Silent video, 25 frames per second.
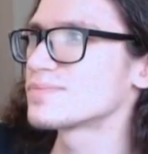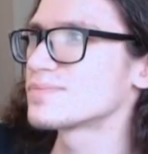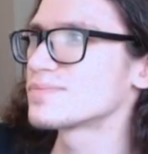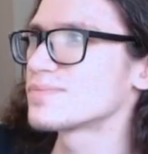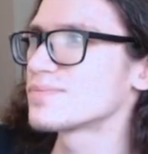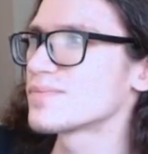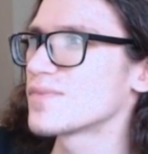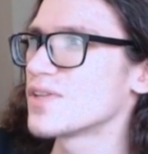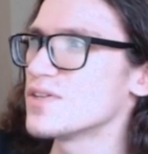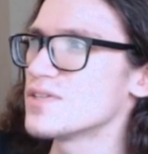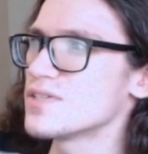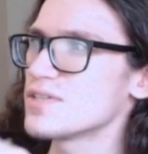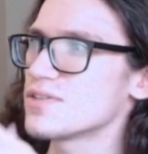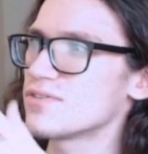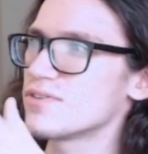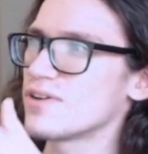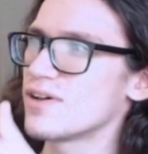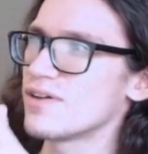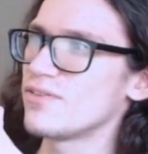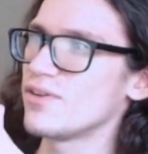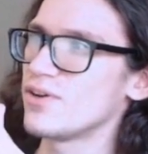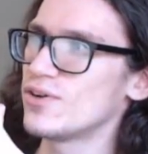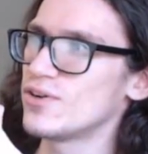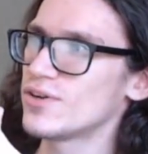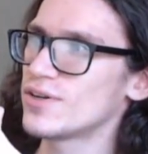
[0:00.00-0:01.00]
Here's a
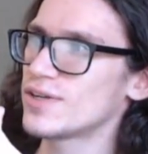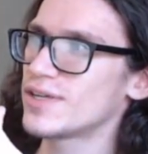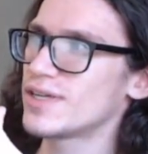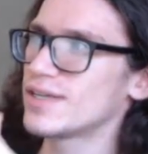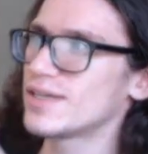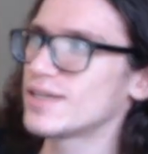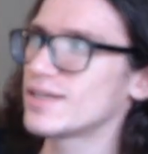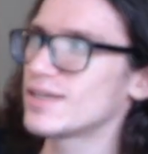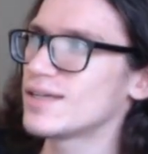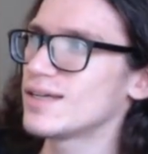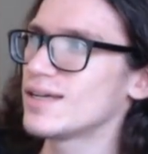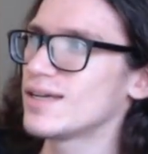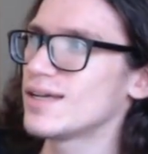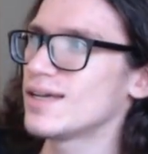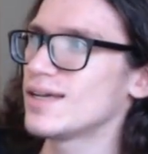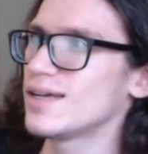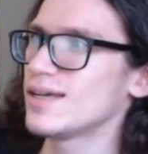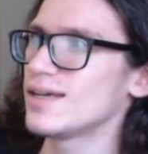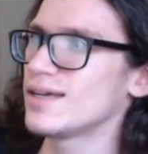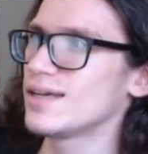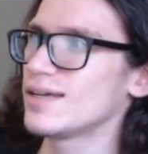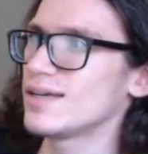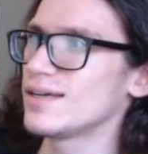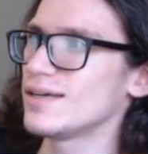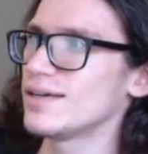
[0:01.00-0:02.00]
500 gig.
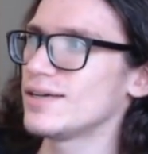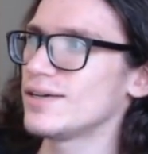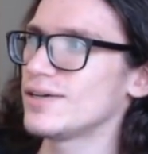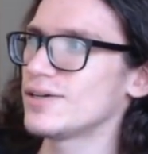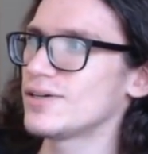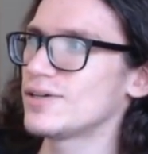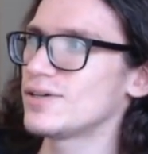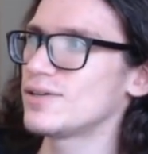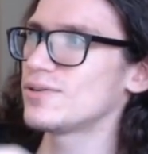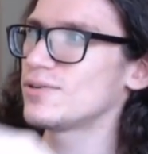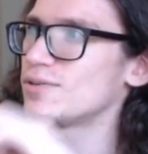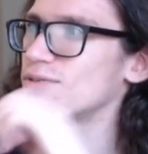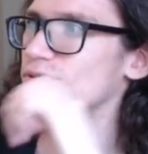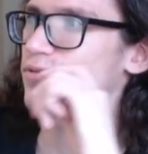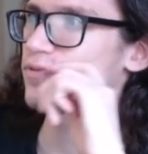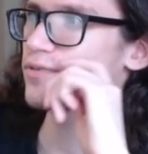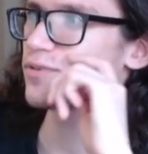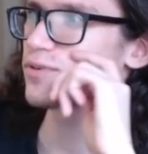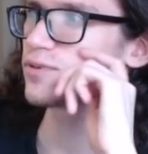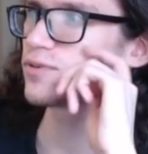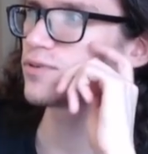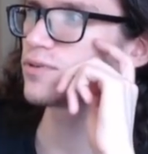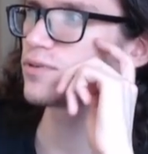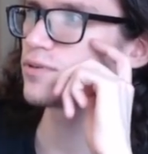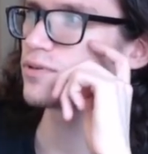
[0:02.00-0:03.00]

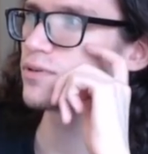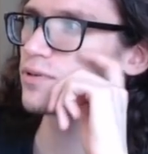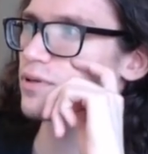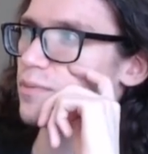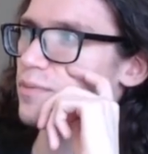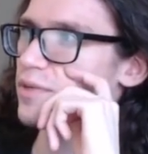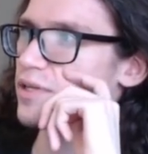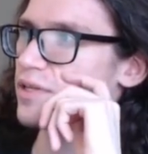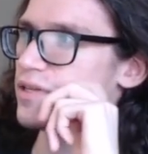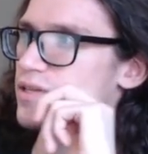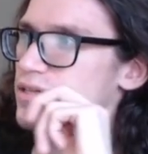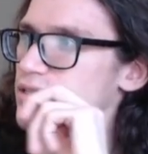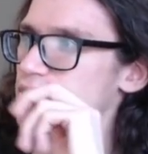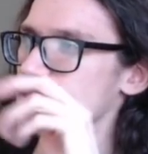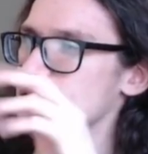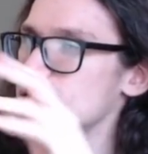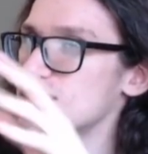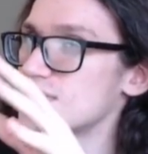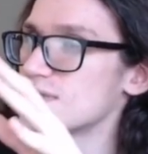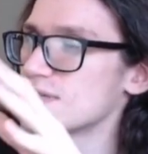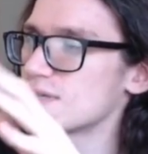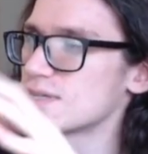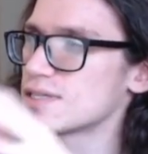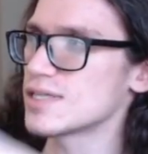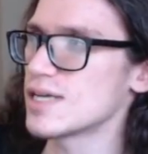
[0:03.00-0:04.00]
Ends in
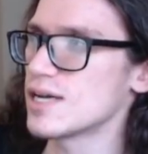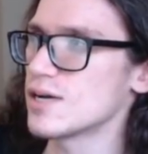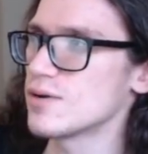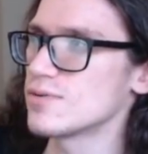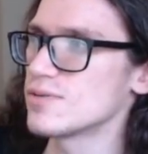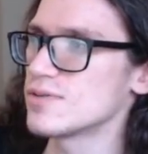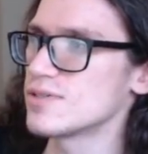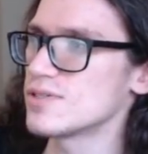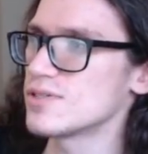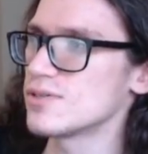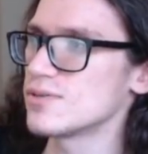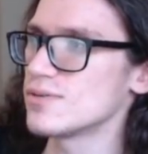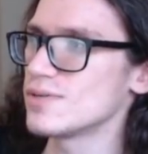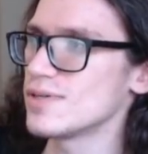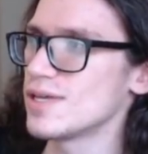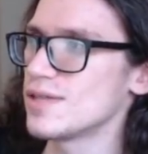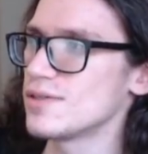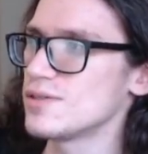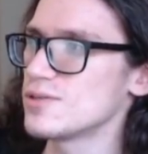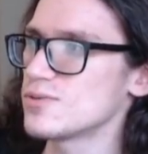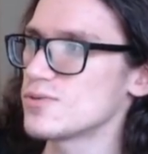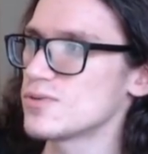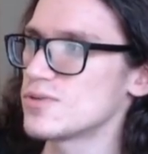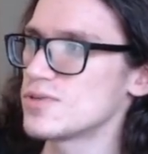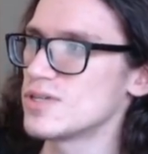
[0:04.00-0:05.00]
6 hours, so yeah,
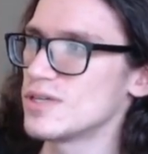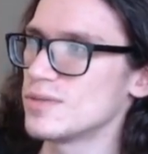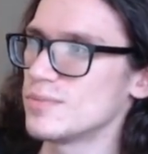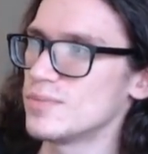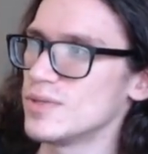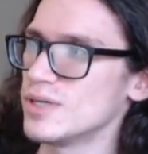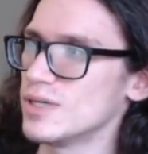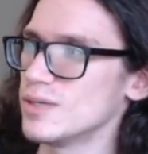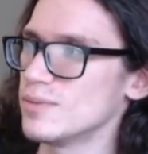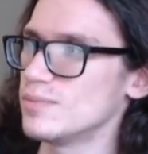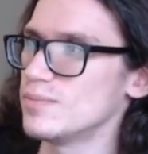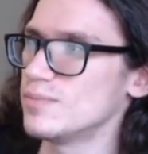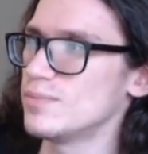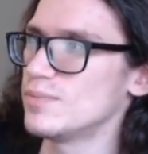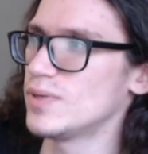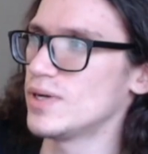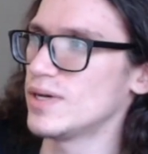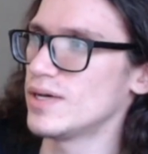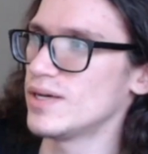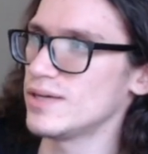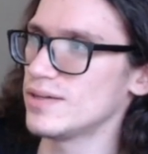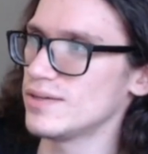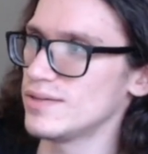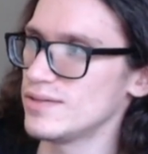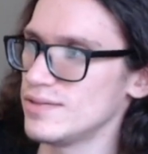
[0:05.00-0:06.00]
these will jump up.
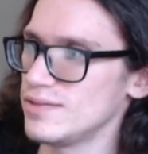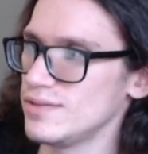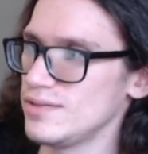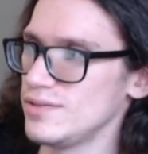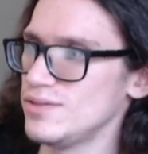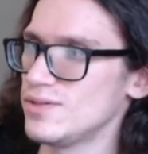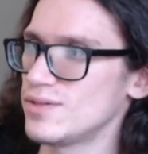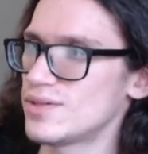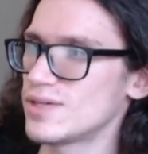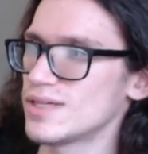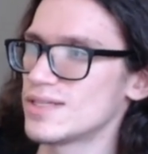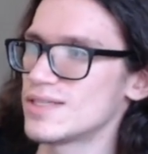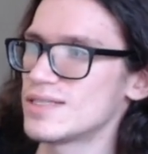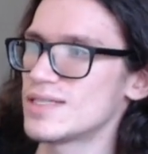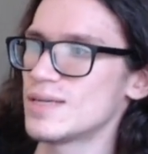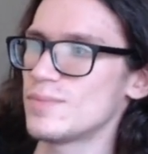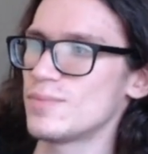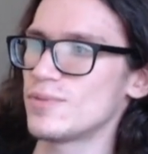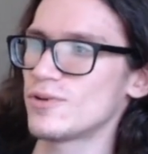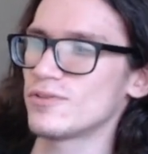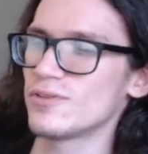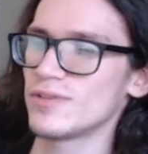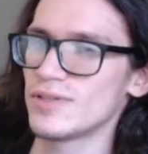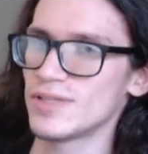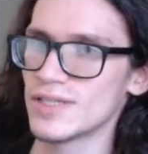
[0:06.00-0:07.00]
But you can
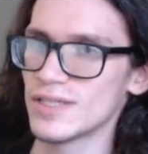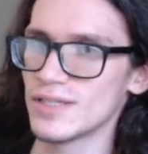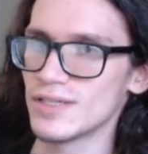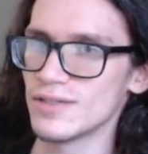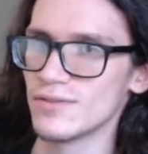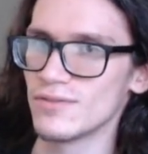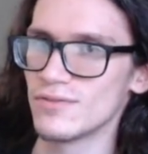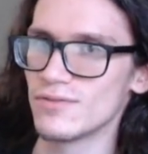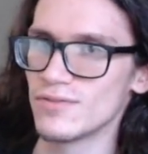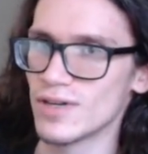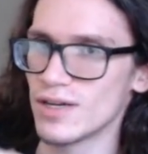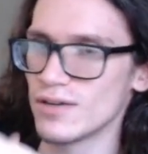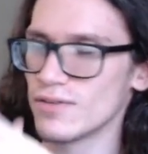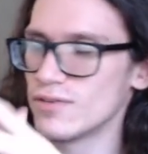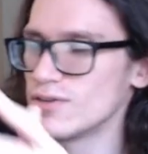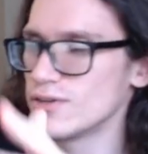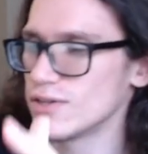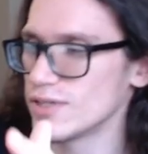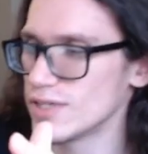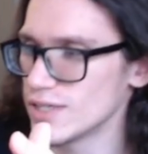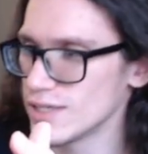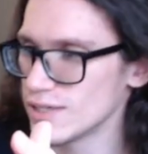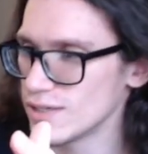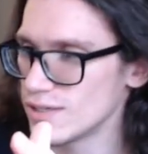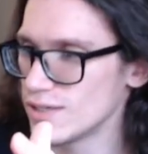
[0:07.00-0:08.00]
typically get 500
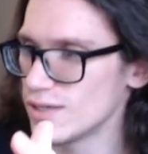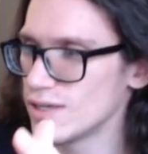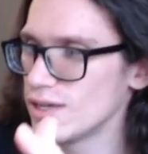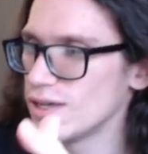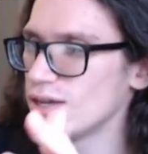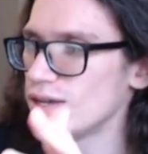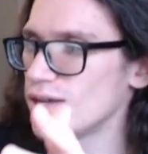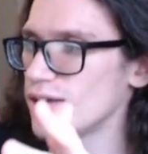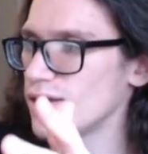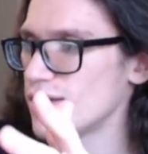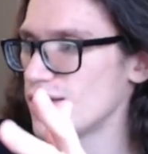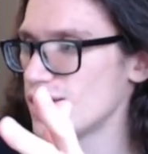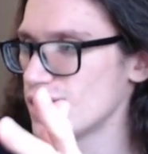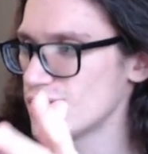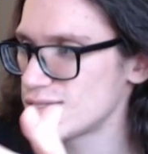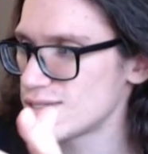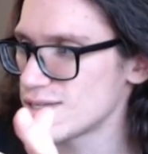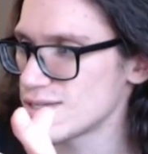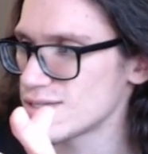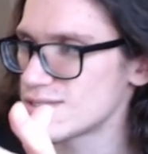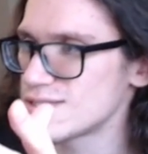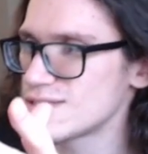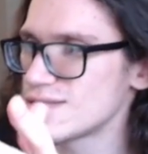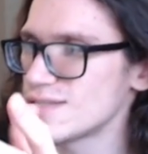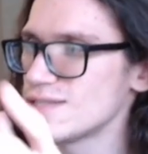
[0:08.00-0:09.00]
gig
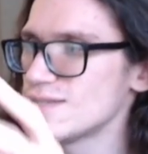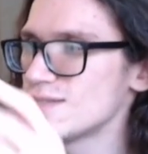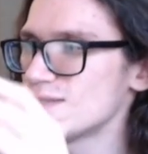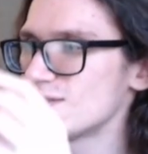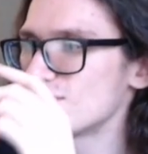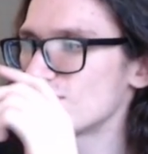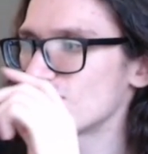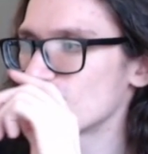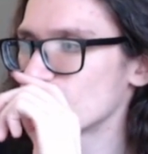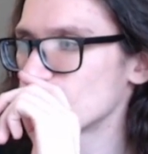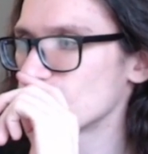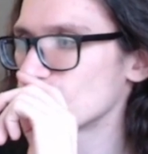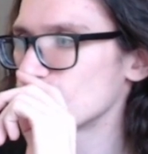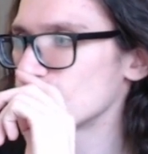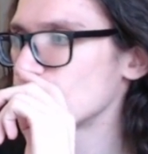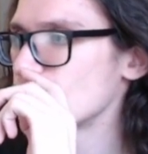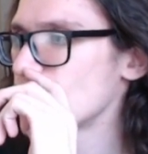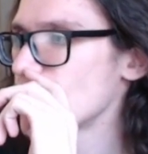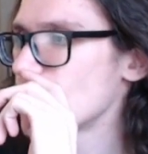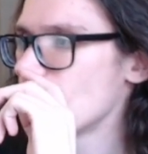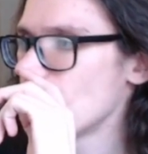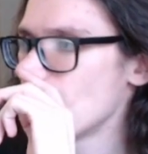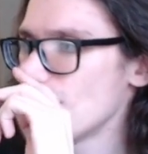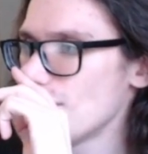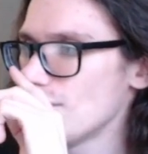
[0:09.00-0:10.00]
SSDs for
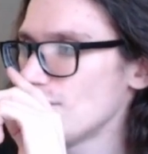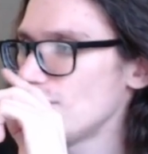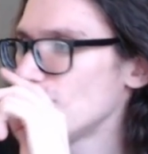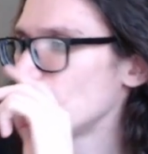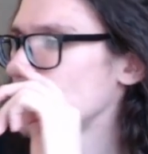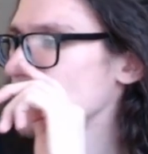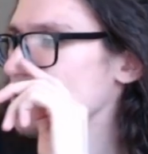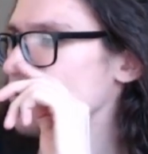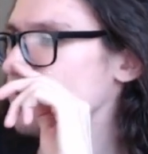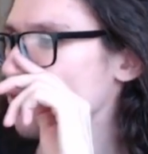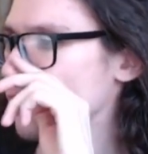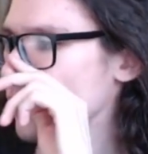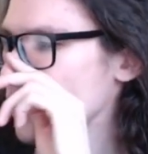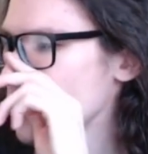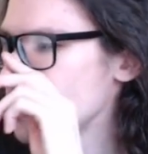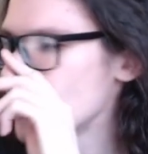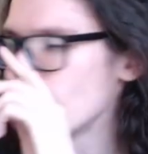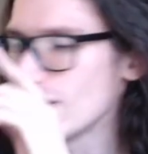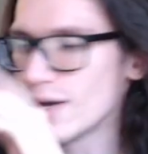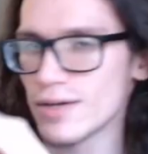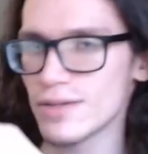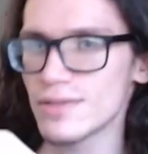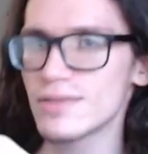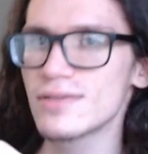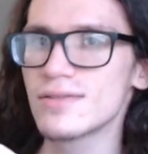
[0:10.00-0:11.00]

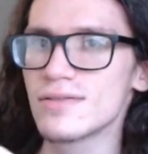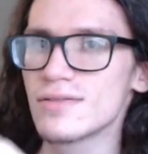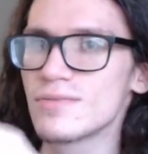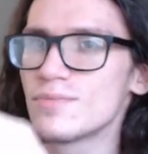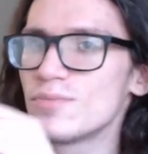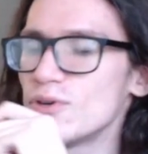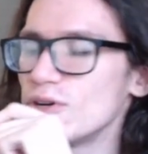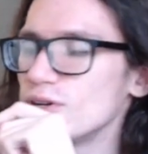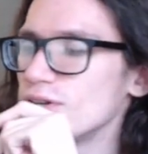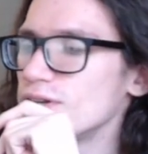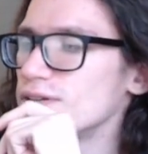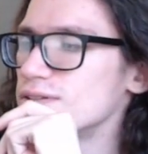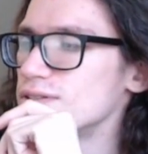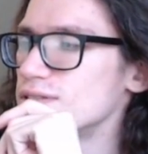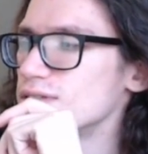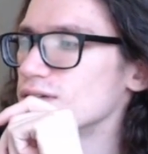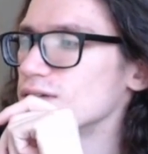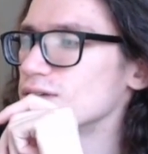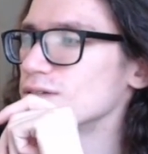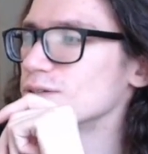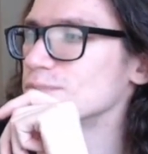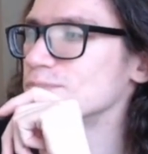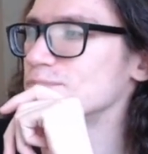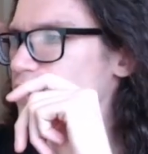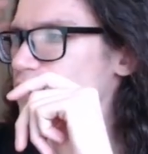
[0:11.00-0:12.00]
$30-40. Pretty good
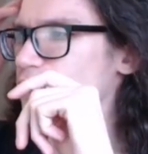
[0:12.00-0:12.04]
deal.